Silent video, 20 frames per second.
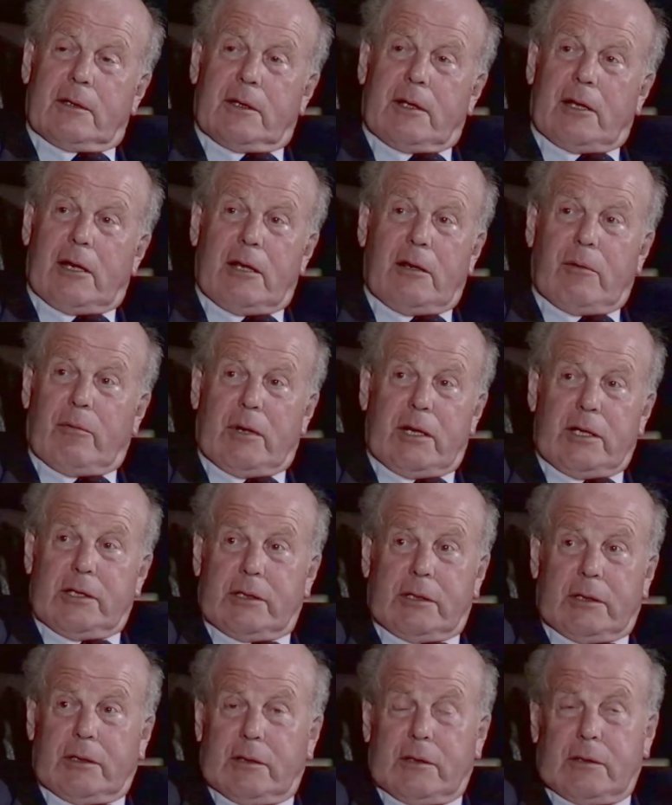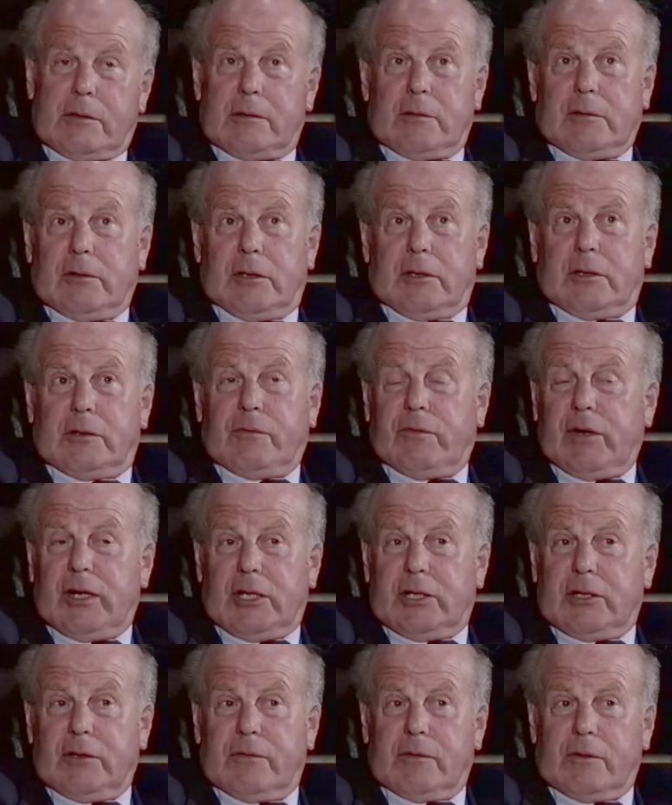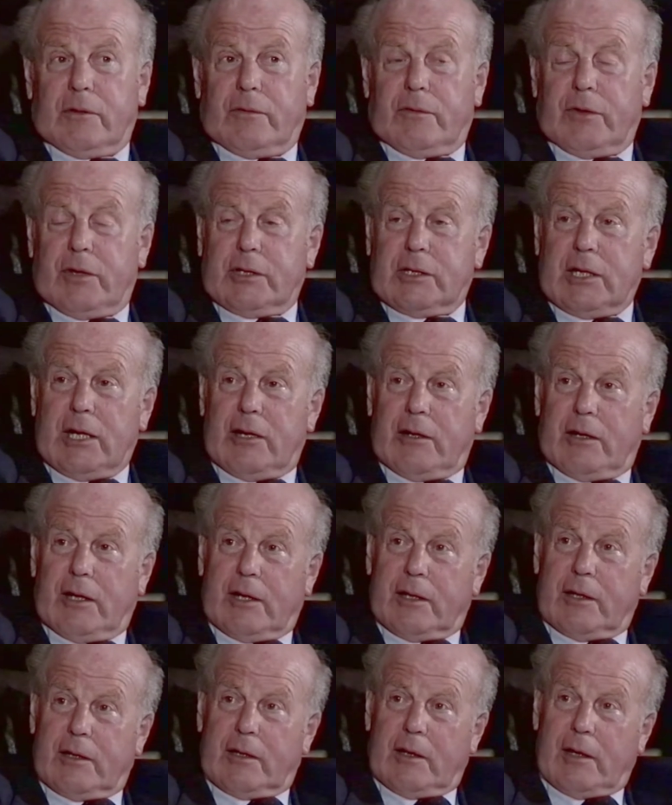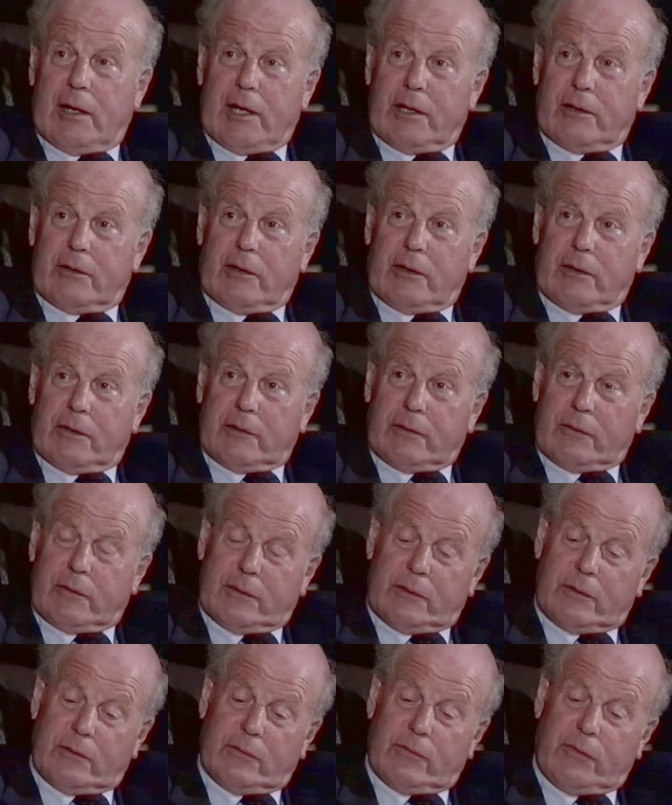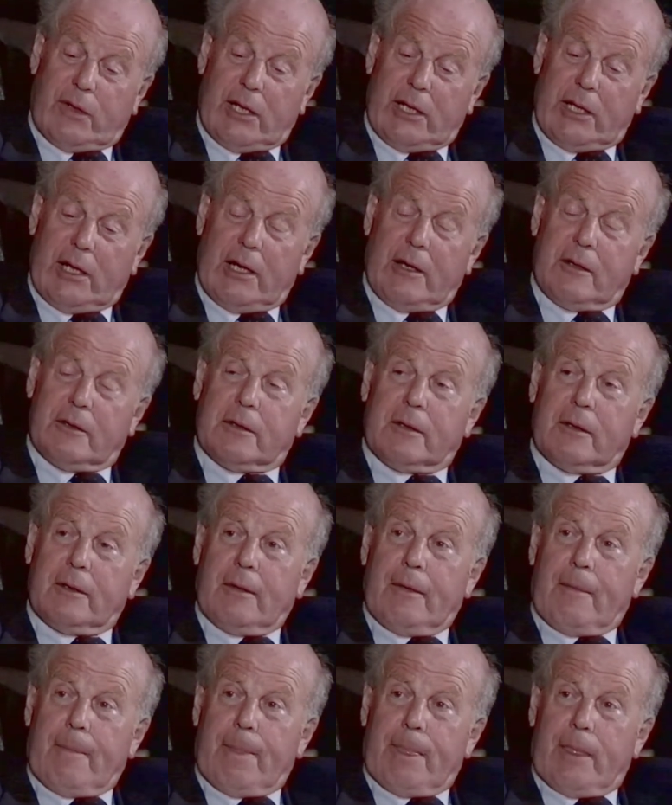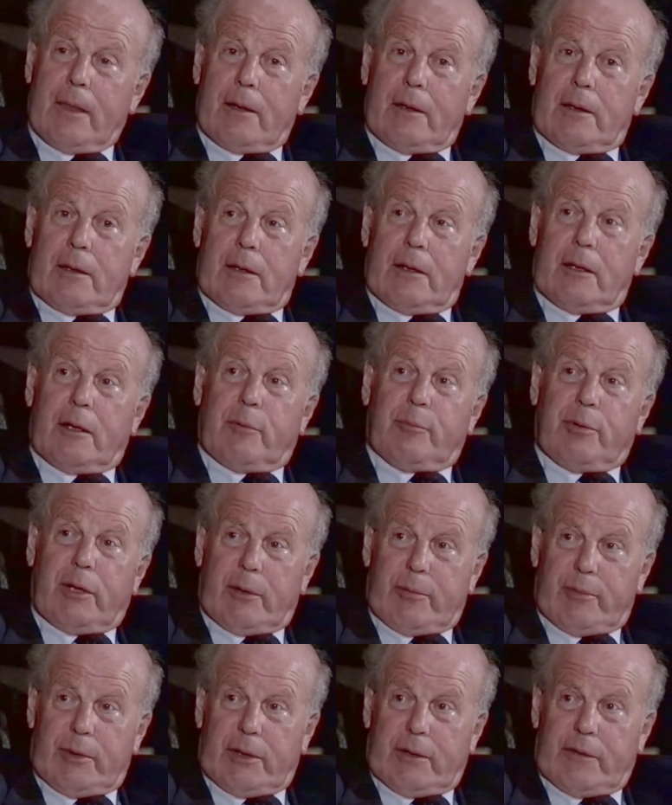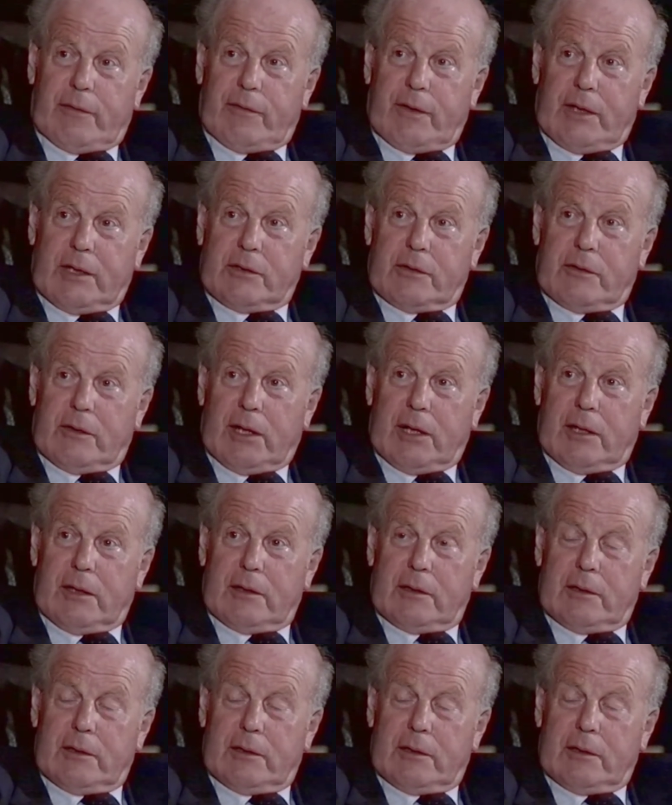Otherwise, it's very difficult for the sound editor later on to find out an appropriate effects track.